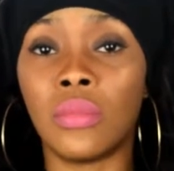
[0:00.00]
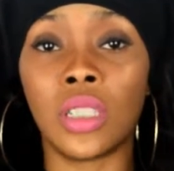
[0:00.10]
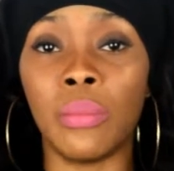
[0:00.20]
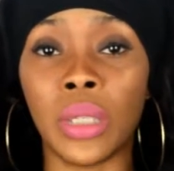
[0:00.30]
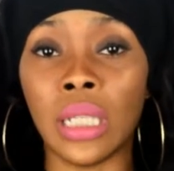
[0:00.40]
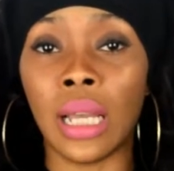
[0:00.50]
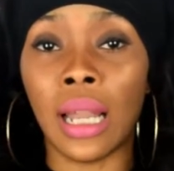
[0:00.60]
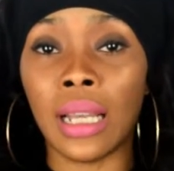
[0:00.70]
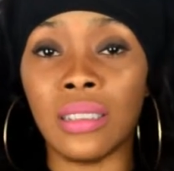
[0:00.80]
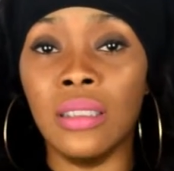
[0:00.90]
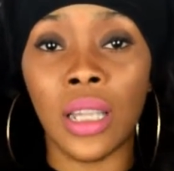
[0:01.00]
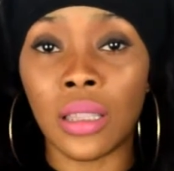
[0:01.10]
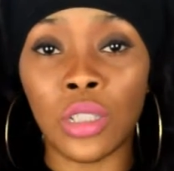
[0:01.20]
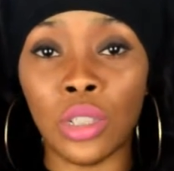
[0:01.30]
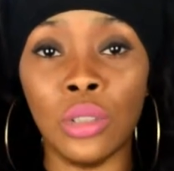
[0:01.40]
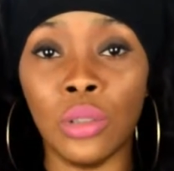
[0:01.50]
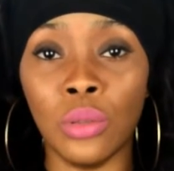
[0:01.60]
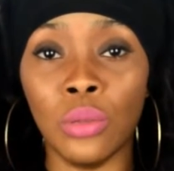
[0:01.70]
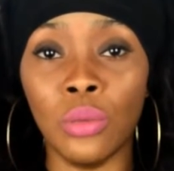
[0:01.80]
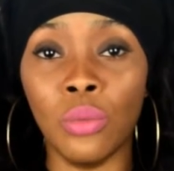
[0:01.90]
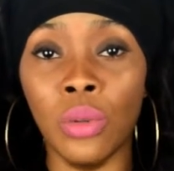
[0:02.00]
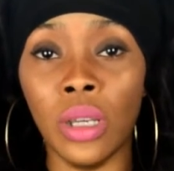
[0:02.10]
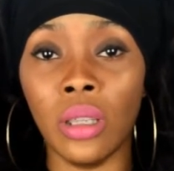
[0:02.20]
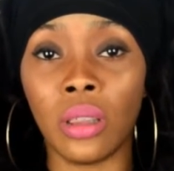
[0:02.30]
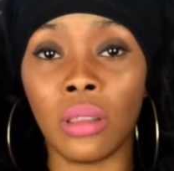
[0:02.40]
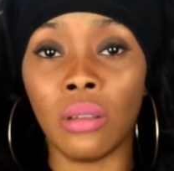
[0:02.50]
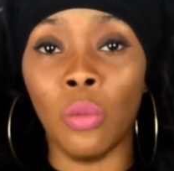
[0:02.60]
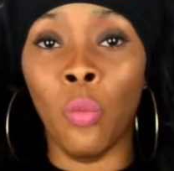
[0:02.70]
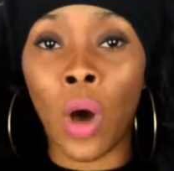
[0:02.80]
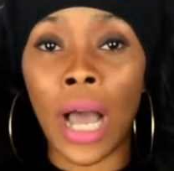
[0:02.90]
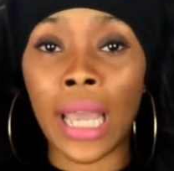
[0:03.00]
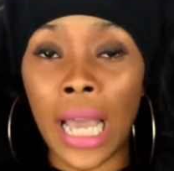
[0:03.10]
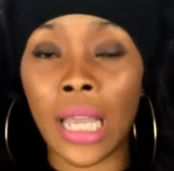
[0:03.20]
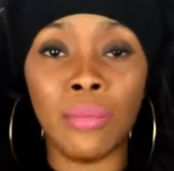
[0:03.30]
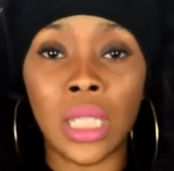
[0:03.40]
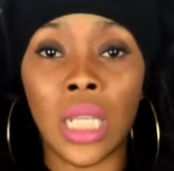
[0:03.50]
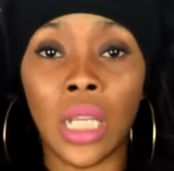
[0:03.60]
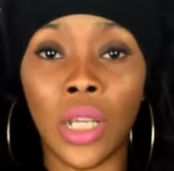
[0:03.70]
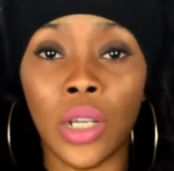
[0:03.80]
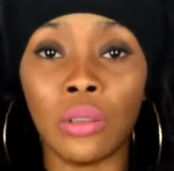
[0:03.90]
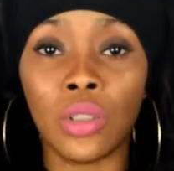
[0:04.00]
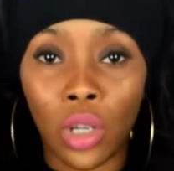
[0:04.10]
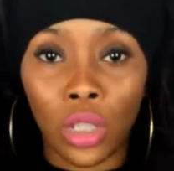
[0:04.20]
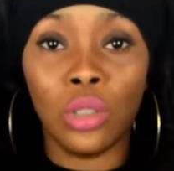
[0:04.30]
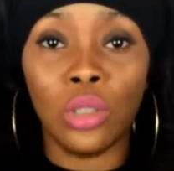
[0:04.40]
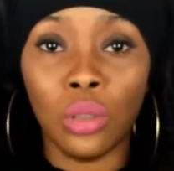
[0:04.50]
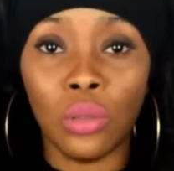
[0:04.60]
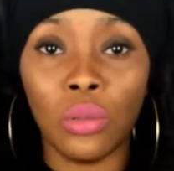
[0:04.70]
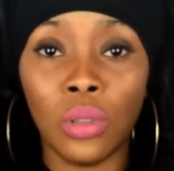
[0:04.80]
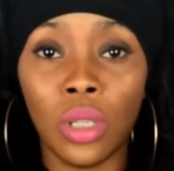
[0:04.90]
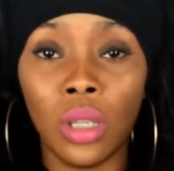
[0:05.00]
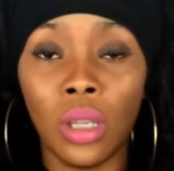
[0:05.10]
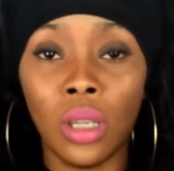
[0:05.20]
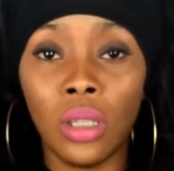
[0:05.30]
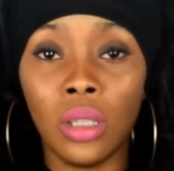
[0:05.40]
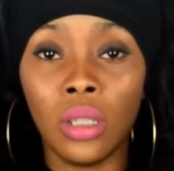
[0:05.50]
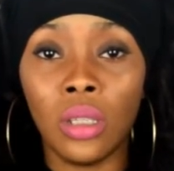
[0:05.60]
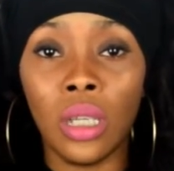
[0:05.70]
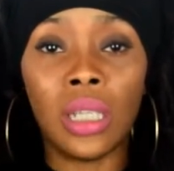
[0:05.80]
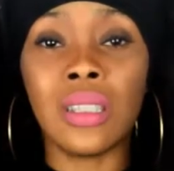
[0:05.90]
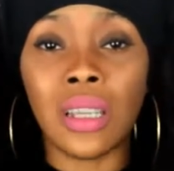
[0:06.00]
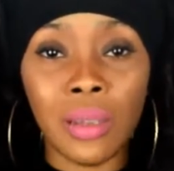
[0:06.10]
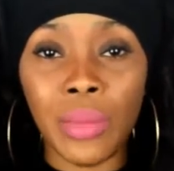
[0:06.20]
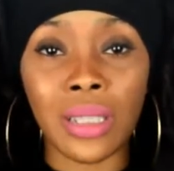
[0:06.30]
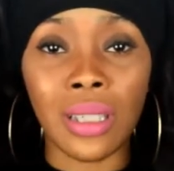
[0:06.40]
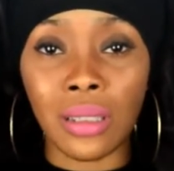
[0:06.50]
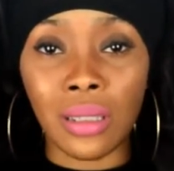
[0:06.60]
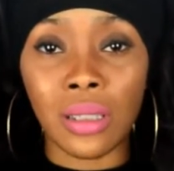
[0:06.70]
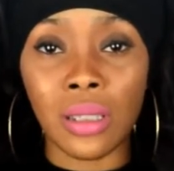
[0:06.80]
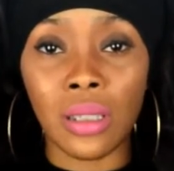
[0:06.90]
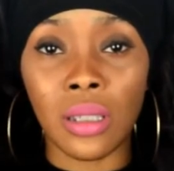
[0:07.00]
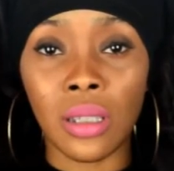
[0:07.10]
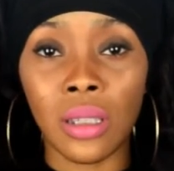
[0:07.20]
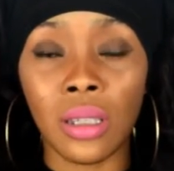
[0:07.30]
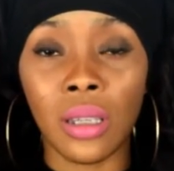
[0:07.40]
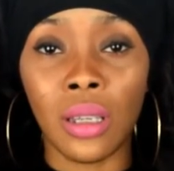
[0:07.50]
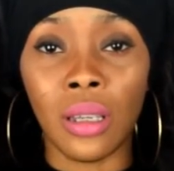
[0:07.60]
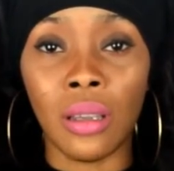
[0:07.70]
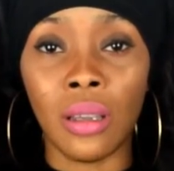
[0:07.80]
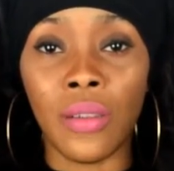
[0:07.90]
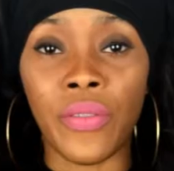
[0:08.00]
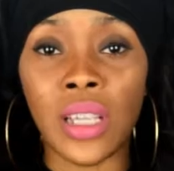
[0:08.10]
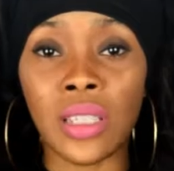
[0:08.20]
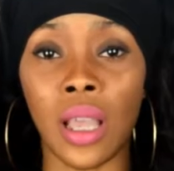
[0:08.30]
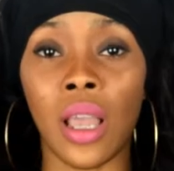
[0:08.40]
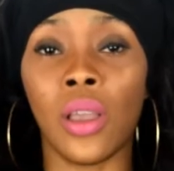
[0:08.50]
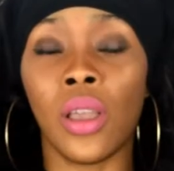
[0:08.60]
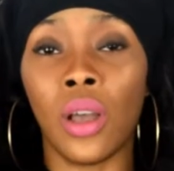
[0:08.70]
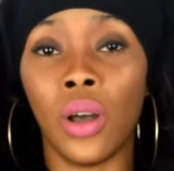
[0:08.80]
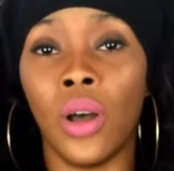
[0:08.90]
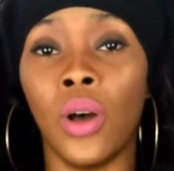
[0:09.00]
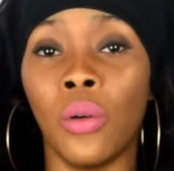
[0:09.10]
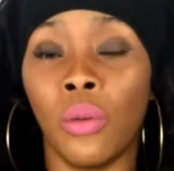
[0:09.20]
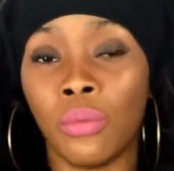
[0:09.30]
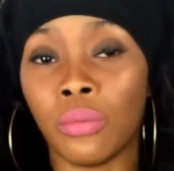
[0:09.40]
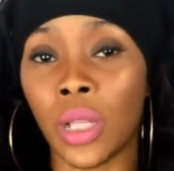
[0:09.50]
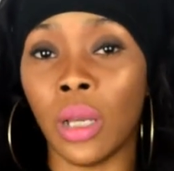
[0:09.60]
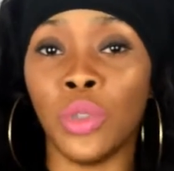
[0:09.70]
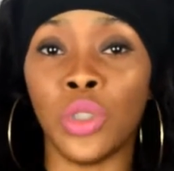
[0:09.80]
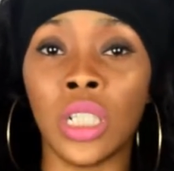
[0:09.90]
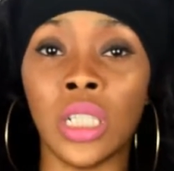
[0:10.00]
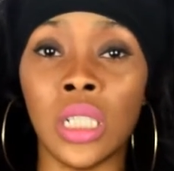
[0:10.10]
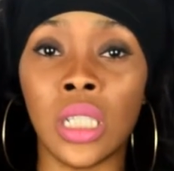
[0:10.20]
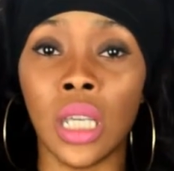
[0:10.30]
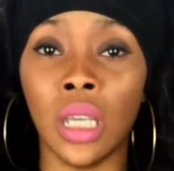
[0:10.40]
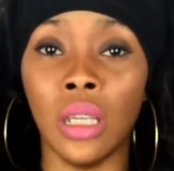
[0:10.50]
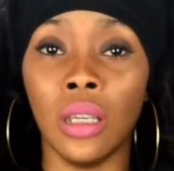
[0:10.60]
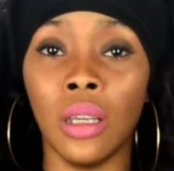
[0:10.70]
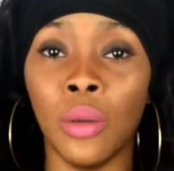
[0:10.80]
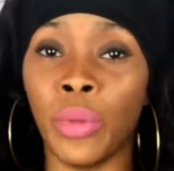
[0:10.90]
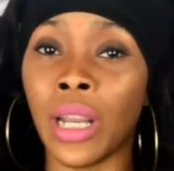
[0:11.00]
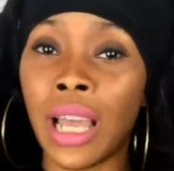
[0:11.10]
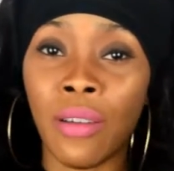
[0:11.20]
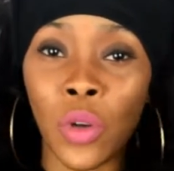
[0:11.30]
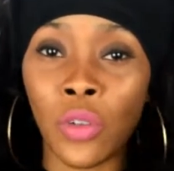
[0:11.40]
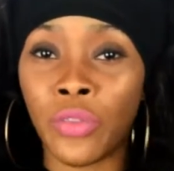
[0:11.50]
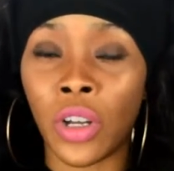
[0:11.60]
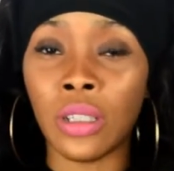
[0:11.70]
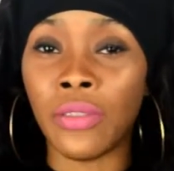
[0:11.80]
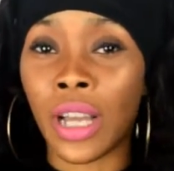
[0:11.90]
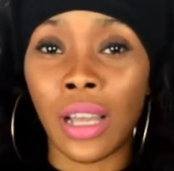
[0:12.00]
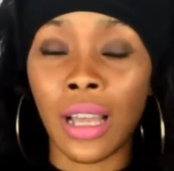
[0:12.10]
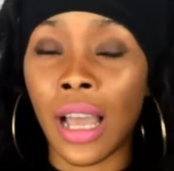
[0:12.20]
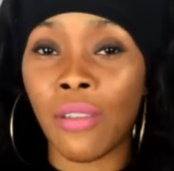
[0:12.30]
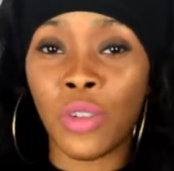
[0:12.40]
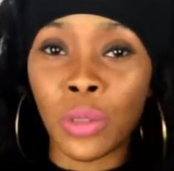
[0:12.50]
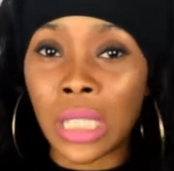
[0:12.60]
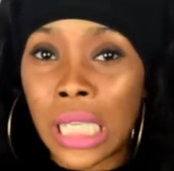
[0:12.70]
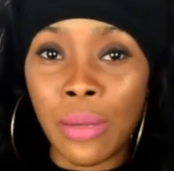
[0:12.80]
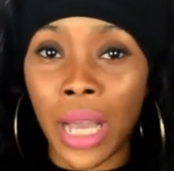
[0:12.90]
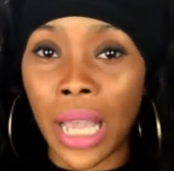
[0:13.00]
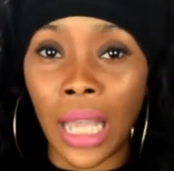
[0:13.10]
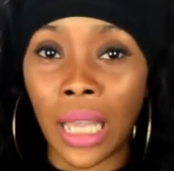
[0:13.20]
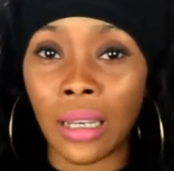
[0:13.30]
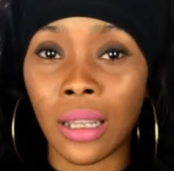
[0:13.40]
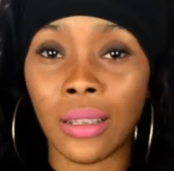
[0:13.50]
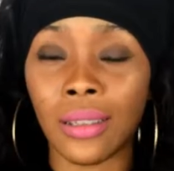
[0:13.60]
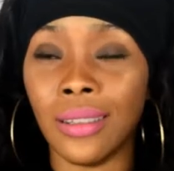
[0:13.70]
something that has nothing to do with why I am sitting here talking to you, it's not going to make sense. If I say, "Oh, I'm drinking a tea," but I have I have no tea in my hand,